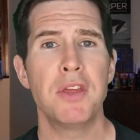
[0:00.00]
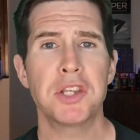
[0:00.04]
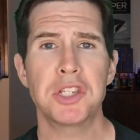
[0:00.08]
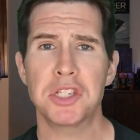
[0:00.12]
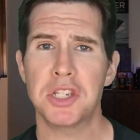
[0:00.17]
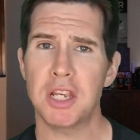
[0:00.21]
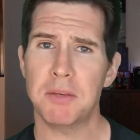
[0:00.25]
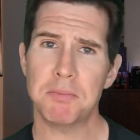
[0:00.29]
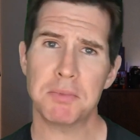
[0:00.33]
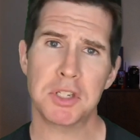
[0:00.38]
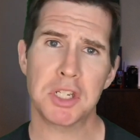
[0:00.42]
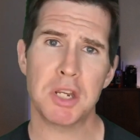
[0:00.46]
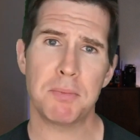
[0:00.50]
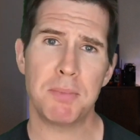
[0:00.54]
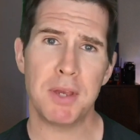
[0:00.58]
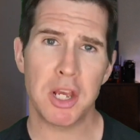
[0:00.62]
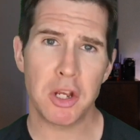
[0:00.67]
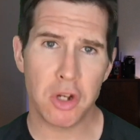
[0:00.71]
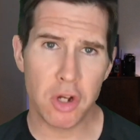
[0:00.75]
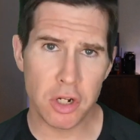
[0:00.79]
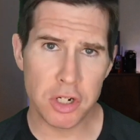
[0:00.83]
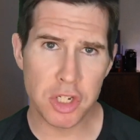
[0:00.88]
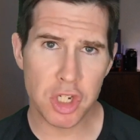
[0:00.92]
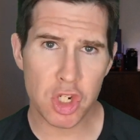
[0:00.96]
this seems to be
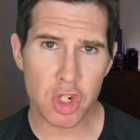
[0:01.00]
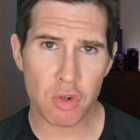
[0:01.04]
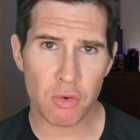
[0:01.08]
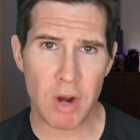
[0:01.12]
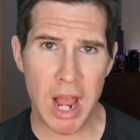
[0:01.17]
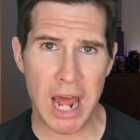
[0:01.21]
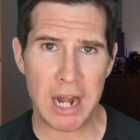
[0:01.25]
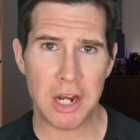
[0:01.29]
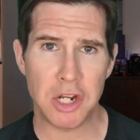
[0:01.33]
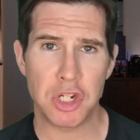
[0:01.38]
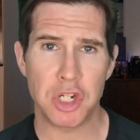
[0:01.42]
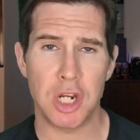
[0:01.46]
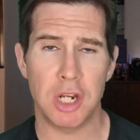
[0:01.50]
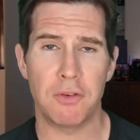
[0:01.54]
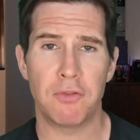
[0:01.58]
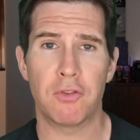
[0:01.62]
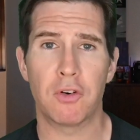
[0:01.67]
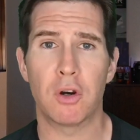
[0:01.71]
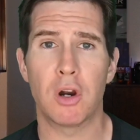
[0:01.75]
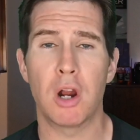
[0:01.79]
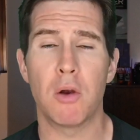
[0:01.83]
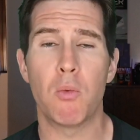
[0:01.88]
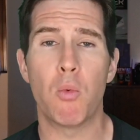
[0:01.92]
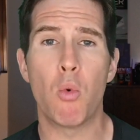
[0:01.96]
a good strategy
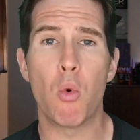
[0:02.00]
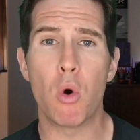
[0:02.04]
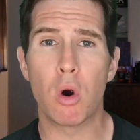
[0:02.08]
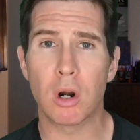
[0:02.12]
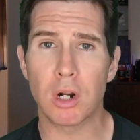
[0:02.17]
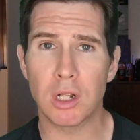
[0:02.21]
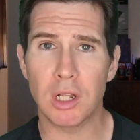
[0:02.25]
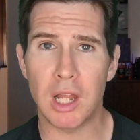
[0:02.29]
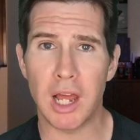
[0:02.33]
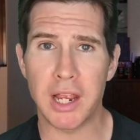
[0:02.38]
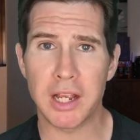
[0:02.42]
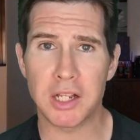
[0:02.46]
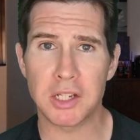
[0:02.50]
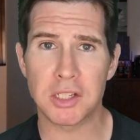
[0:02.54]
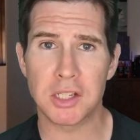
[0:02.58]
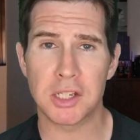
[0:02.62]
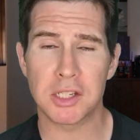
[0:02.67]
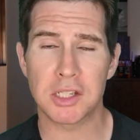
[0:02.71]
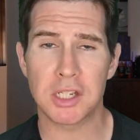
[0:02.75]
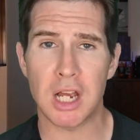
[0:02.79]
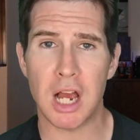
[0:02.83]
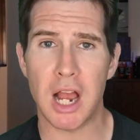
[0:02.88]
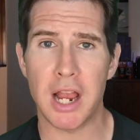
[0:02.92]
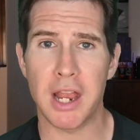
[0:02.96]
for a warlike
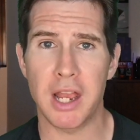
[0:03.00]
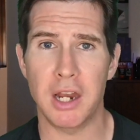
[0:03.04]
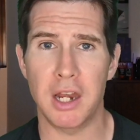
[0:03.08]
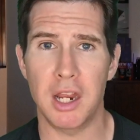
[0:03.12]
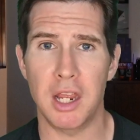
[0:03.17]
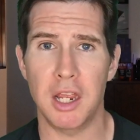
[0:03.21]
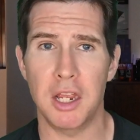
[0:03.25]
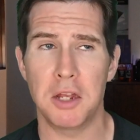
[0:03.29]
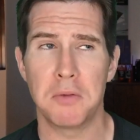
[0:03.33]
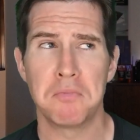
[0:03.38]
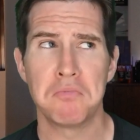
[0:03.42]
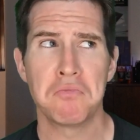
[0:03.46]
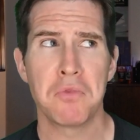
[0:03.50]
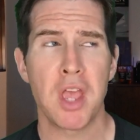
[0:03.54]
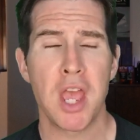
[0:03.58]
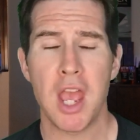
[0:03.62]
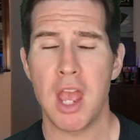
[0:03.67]
society.